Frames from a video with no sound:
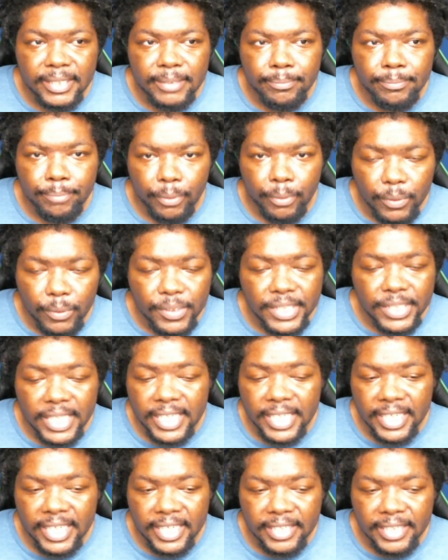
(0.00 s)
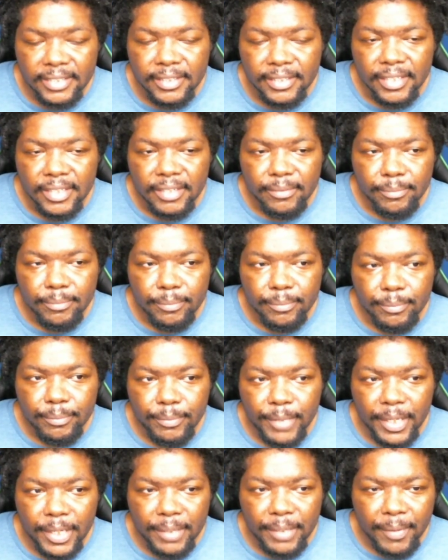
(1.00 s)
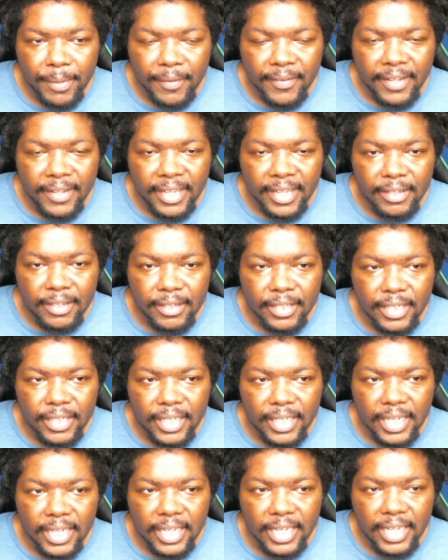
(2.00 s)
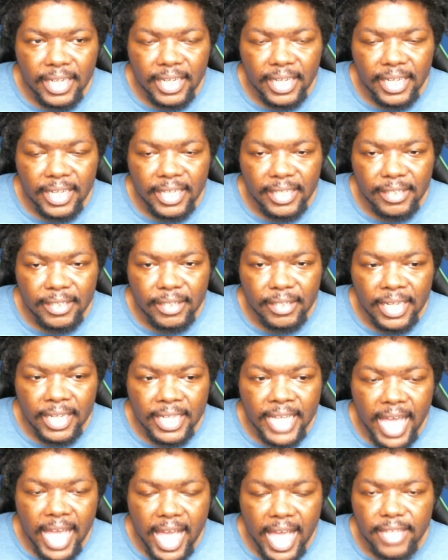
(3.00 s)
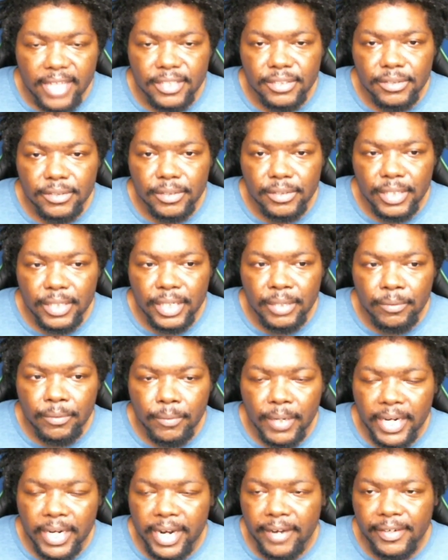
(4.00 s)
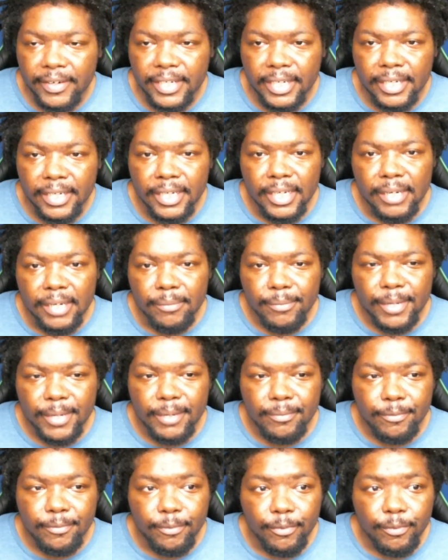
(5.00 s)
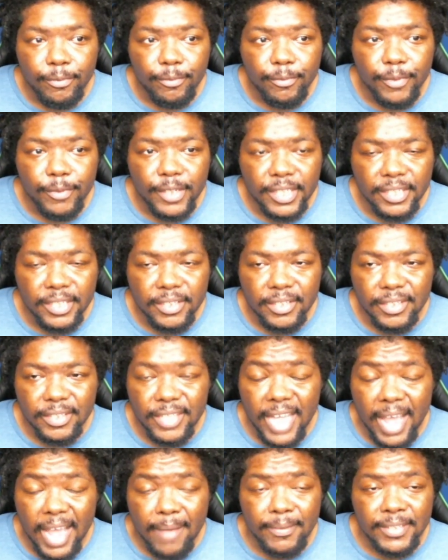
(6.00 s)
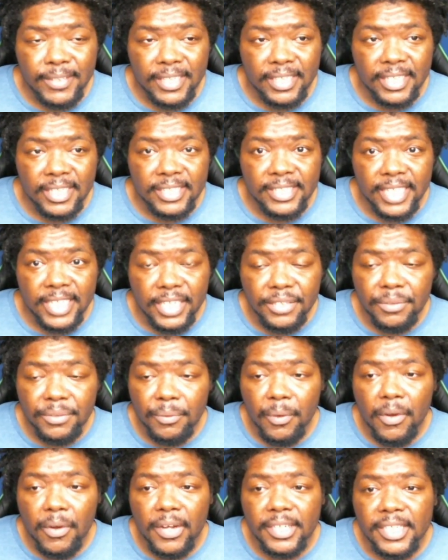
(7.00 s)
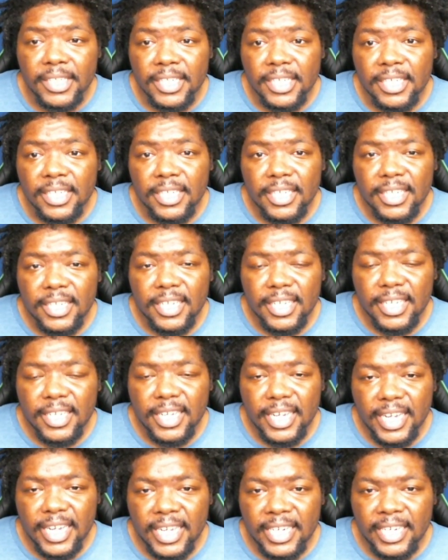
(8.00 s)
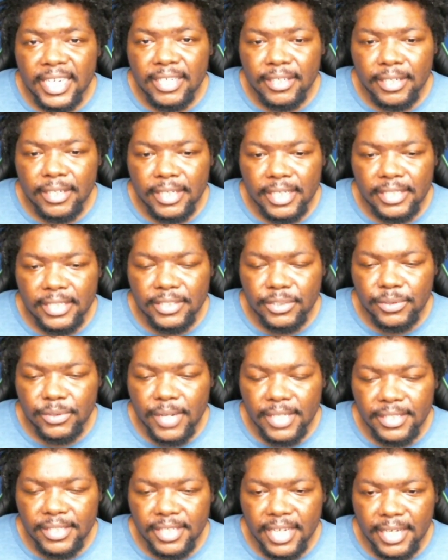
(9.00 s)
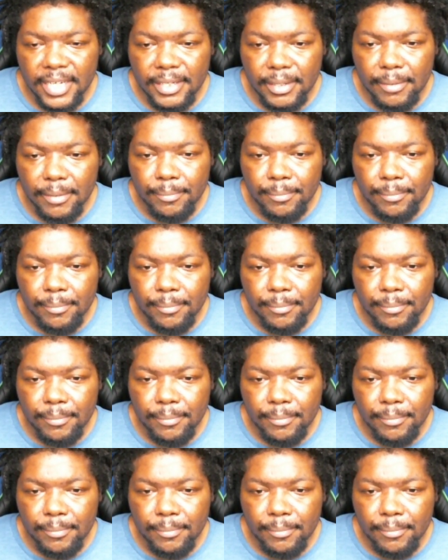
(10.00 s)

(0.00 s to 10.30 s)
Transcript: bruising and maybe like a gash in one area, but able to continue on. And then as he's trying to like